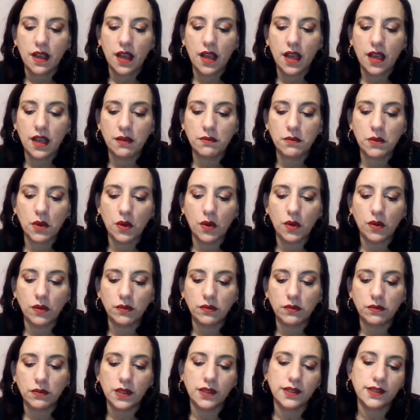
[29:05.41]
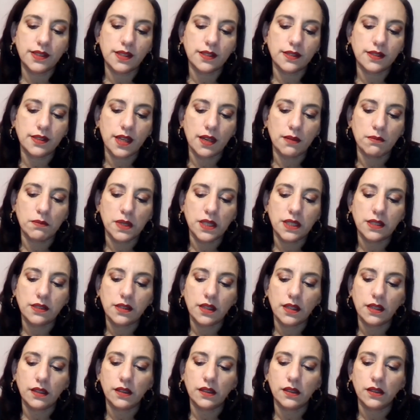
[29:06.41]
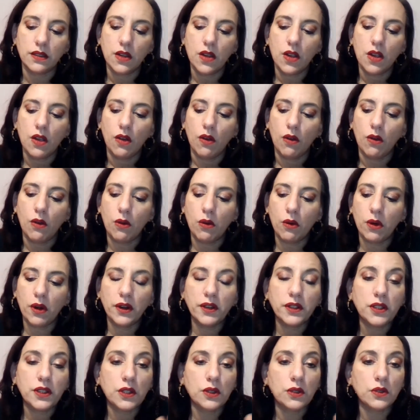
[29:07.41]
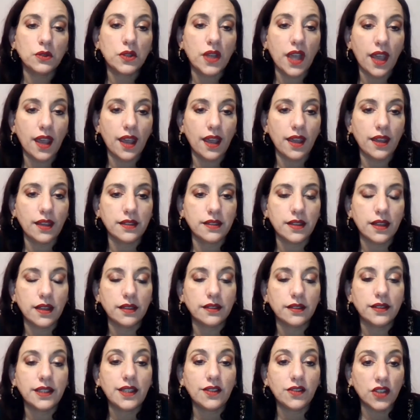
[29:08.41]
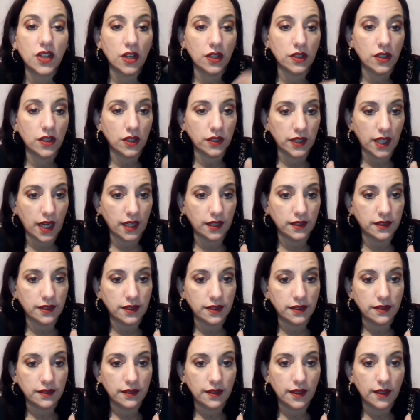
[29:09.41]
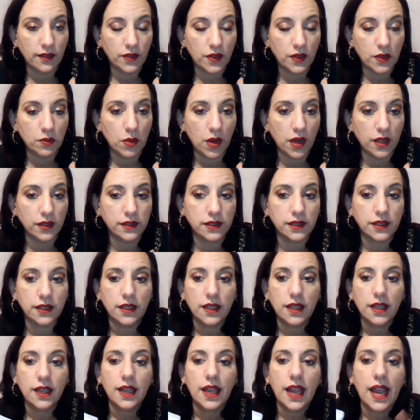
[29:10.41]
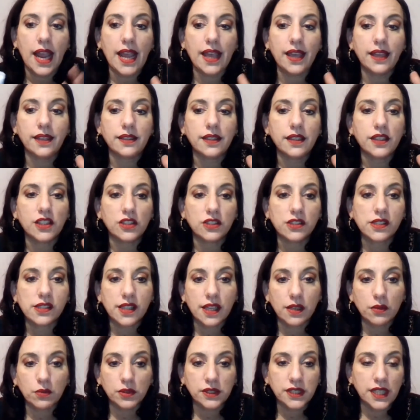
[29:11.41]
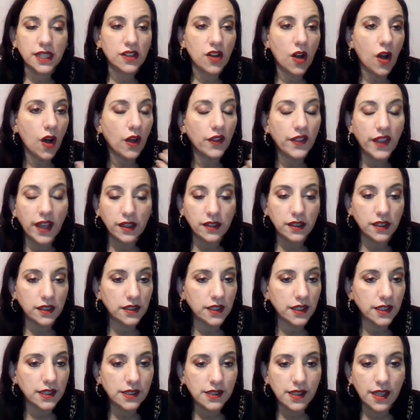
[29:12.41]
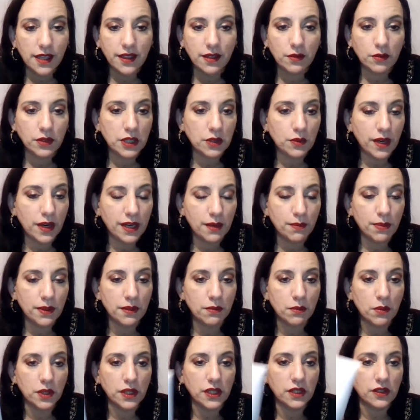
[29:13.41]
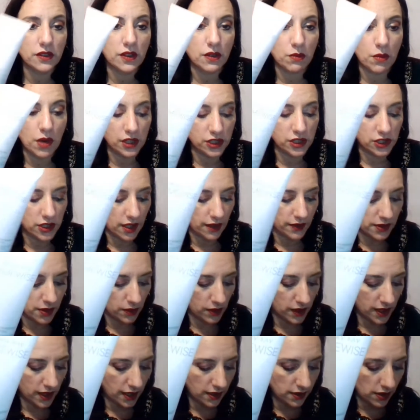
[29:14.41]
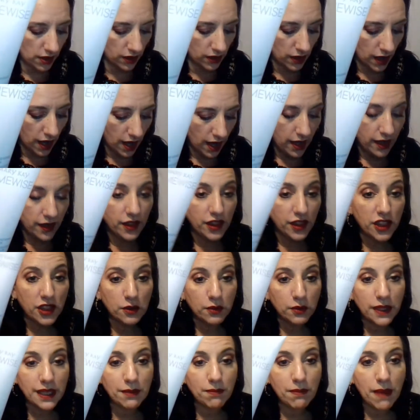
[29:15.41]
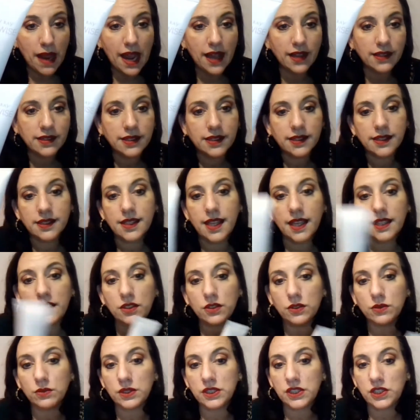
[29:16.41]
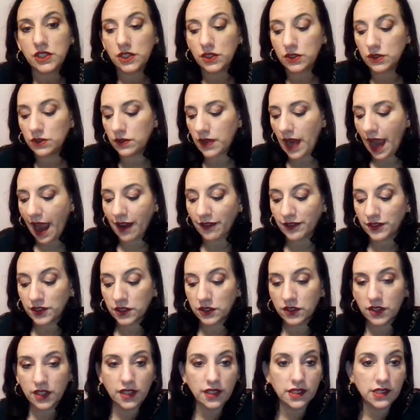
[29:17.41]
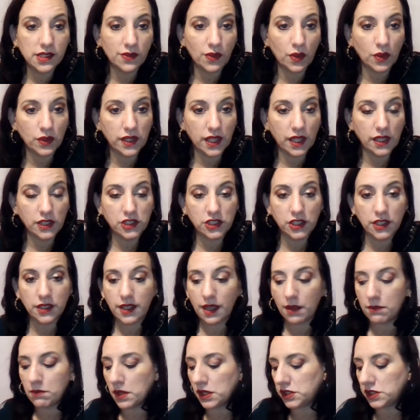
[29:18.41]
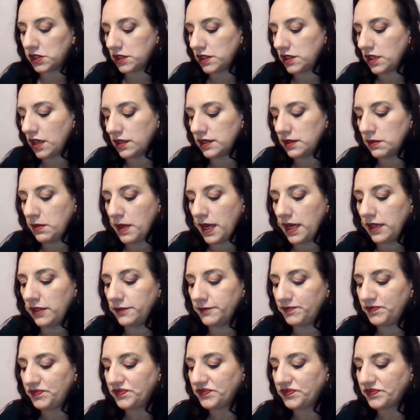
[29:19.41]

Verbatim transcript: Um, well, it says 10 minutes later, or you can leave it on all night if you want. And your skin will take all that goodness. And then when you wake up in the morning, you can wash it off. So these are three masks that you would do after the exfoliation that Marsha talked about.